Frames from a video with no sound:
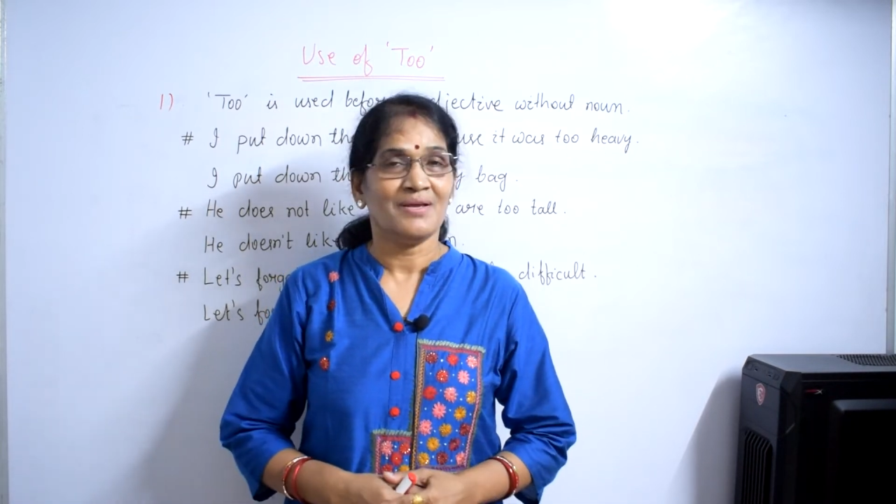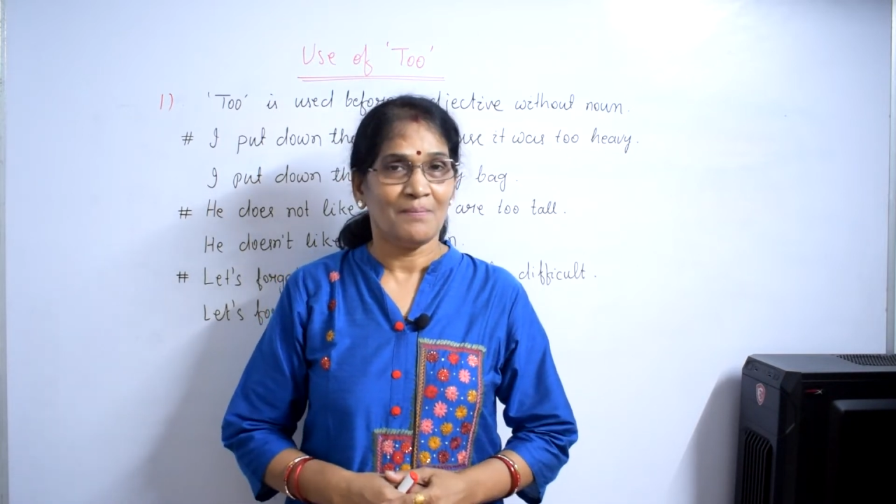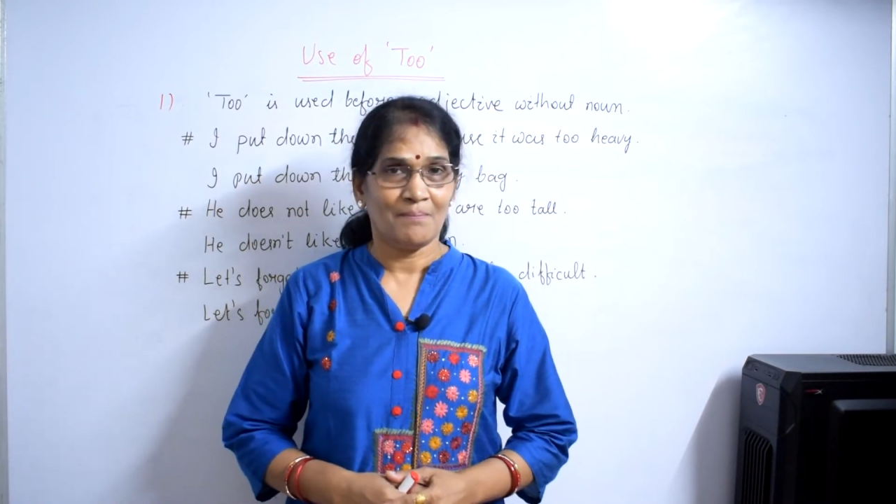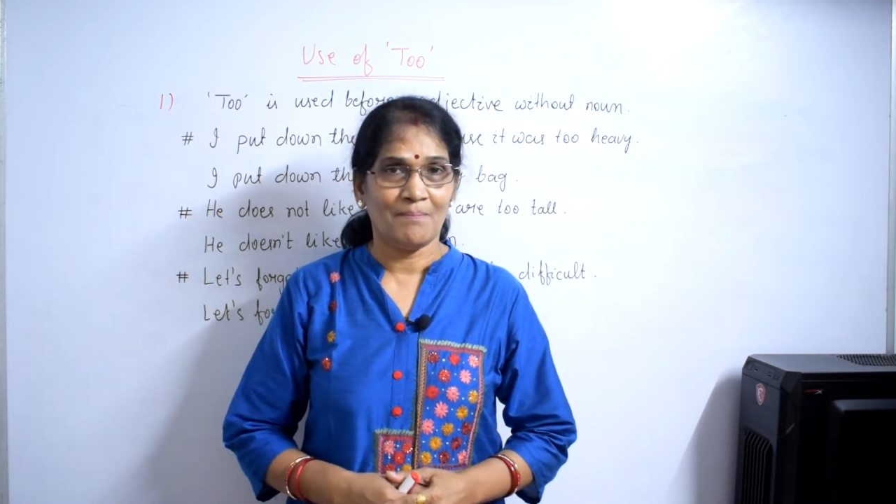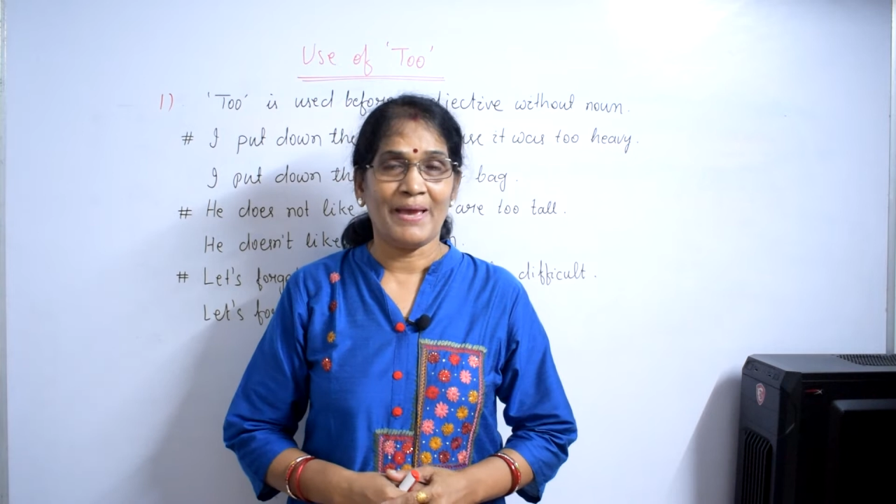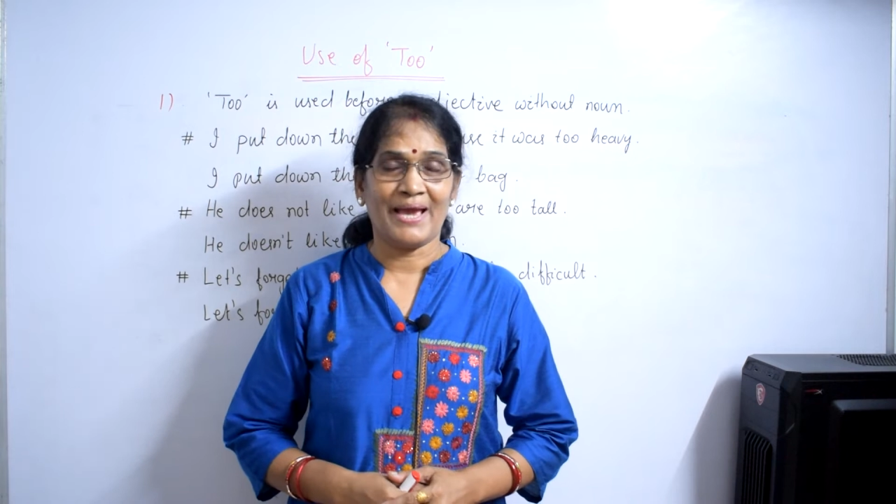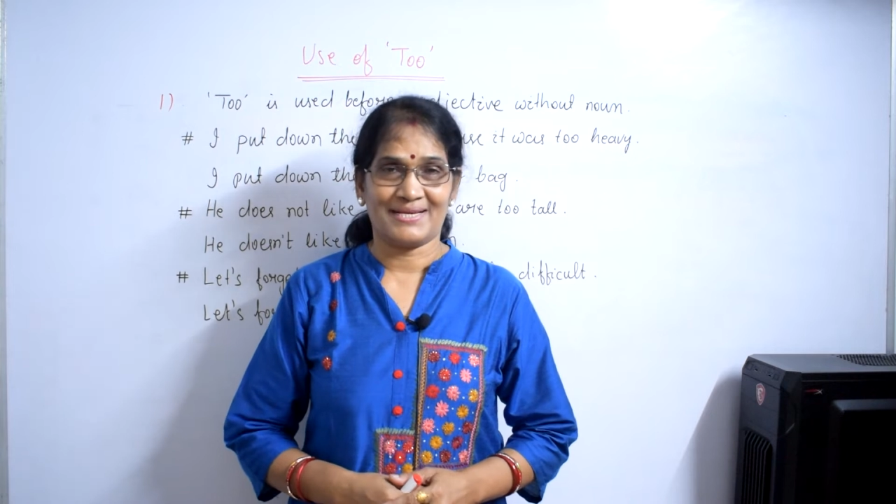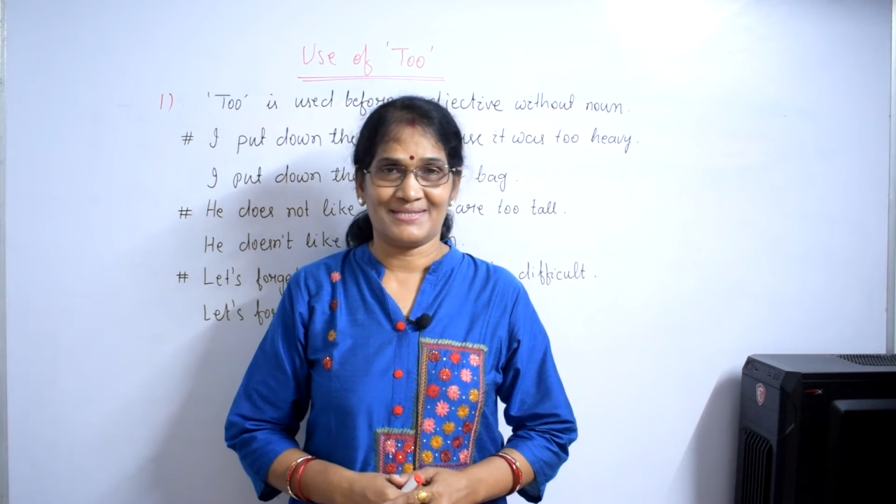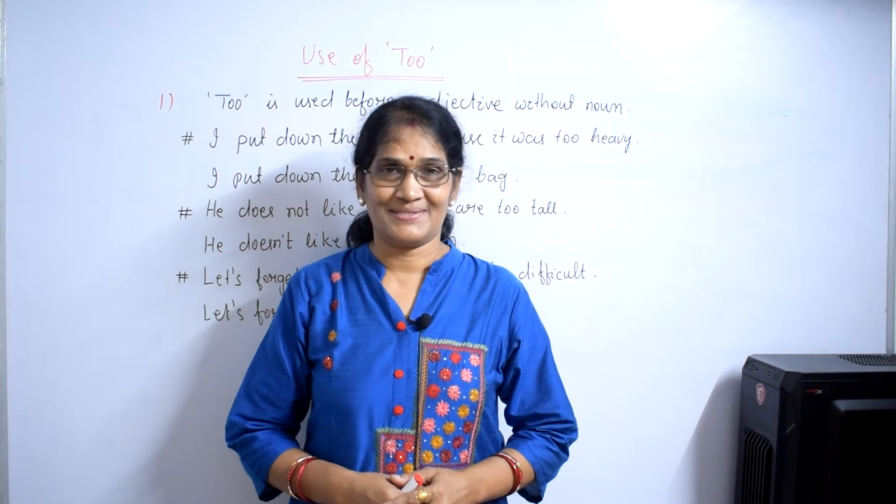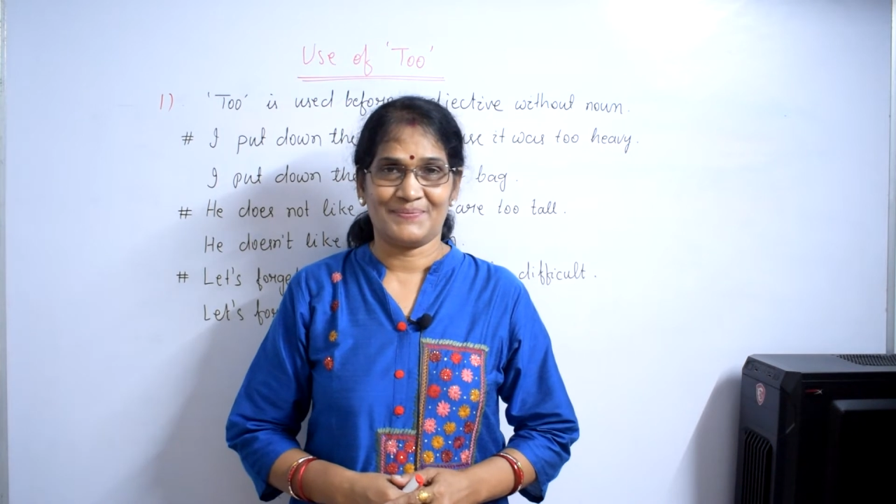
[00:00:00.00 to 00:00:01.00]
bag,
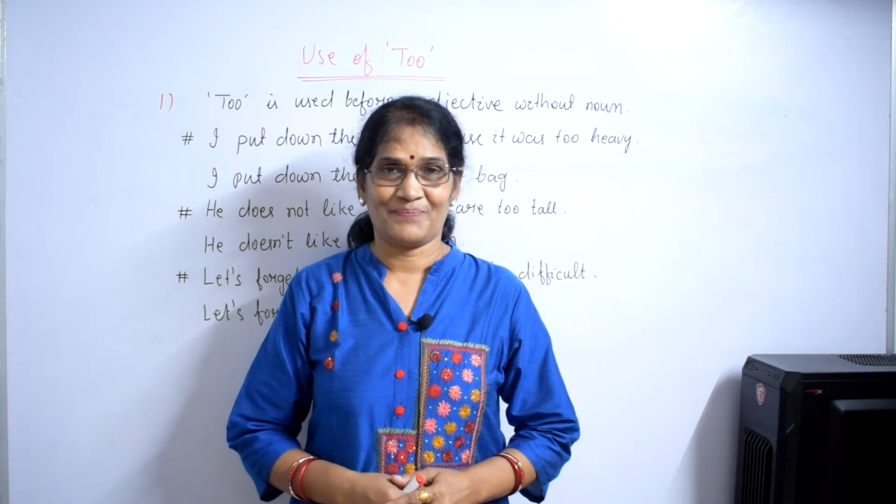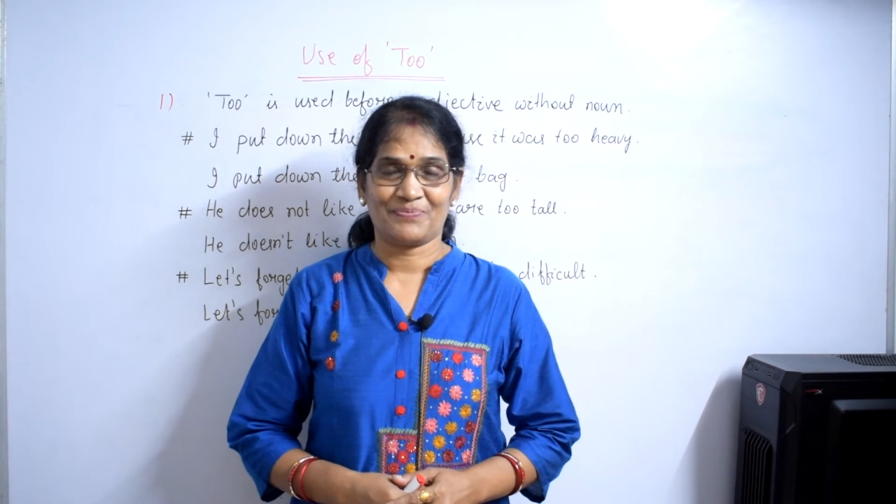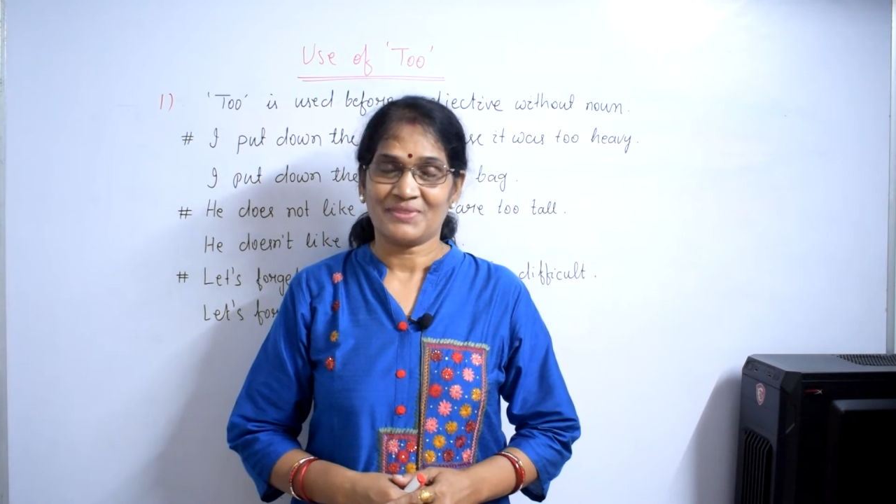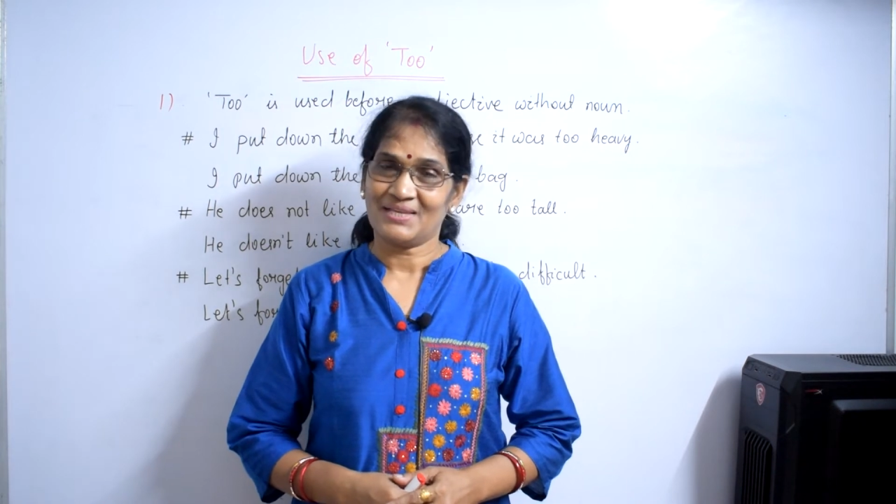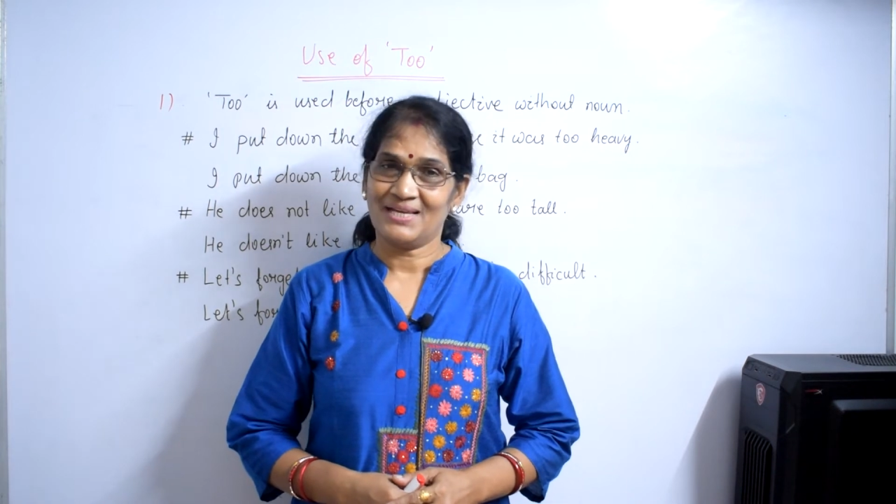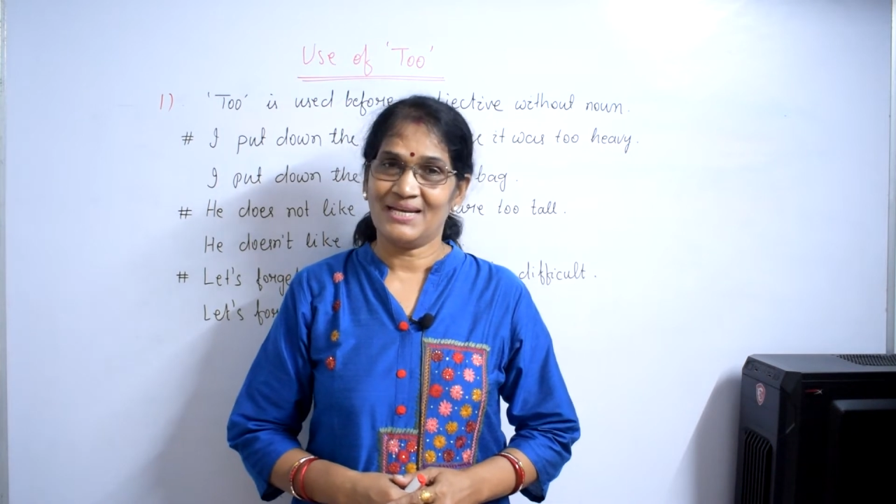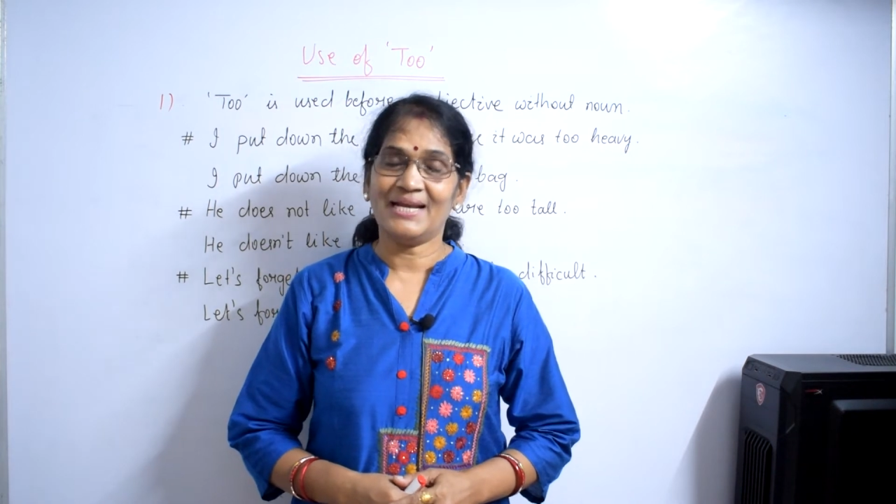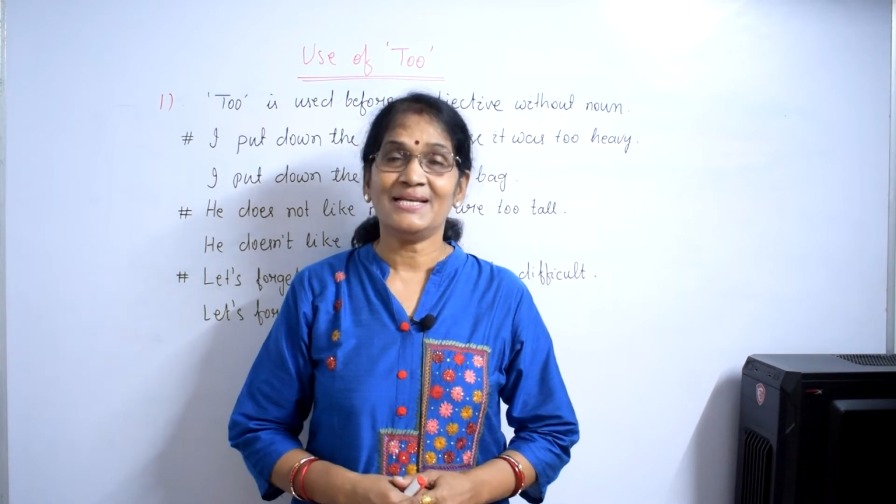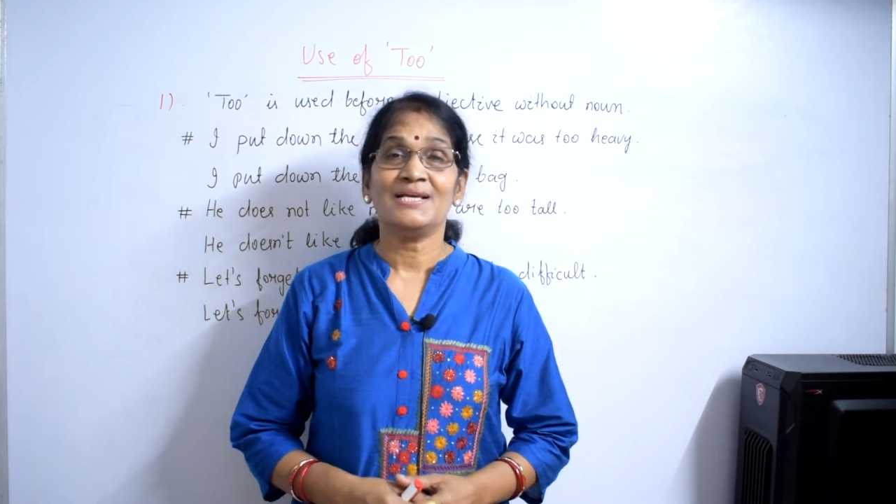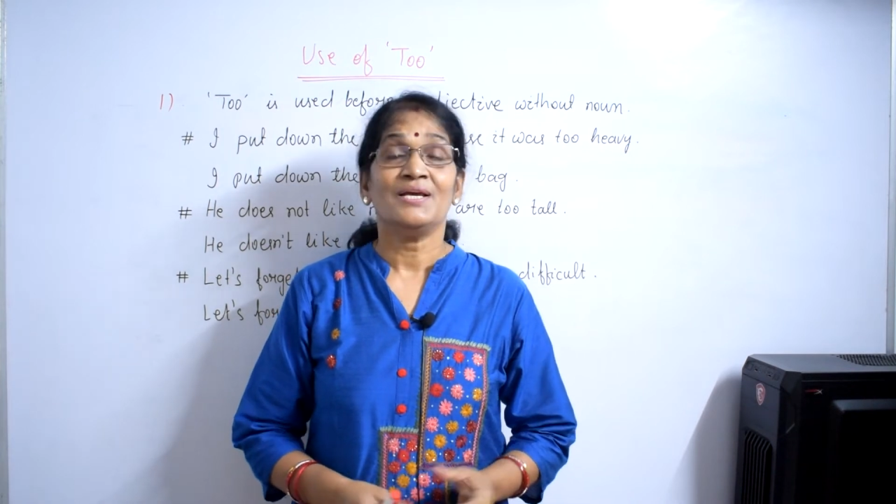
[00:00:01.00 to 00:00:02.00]
right?